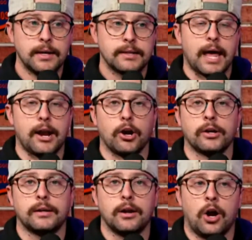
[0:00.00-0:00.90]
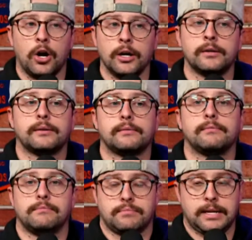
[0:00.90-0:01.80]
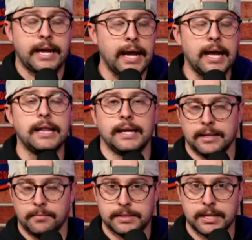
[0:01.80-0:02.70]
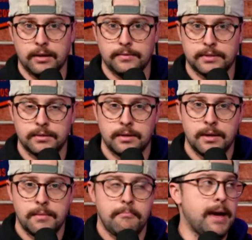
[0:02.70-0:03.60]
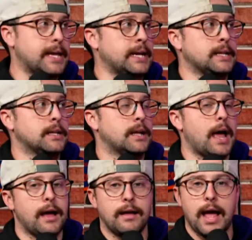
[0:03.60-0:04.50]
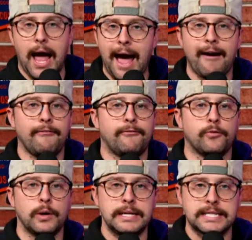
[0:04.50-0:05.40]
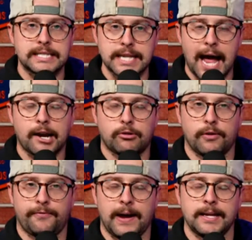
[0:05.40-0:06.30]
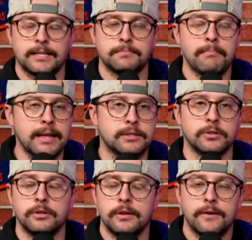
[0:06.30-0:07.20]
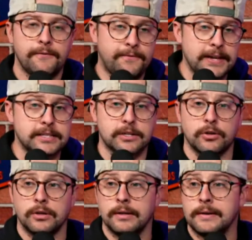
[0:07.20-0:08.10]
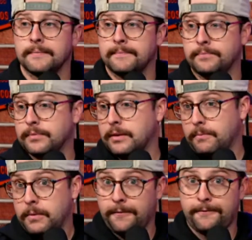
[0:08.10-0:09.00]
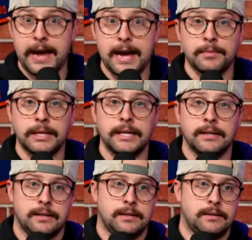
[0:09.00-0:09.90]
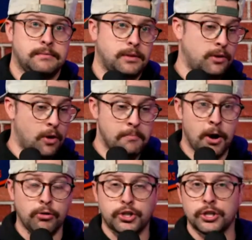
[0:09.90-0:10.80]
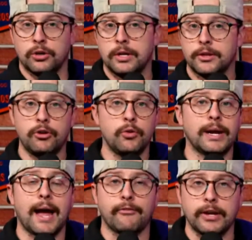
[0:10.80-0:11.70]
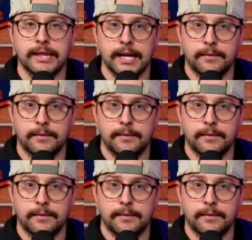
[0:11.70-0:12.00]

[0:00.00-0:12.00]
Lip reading: that are killing themselves, making every sacrifice, mental, physical, your family, emotional. They're doing everything.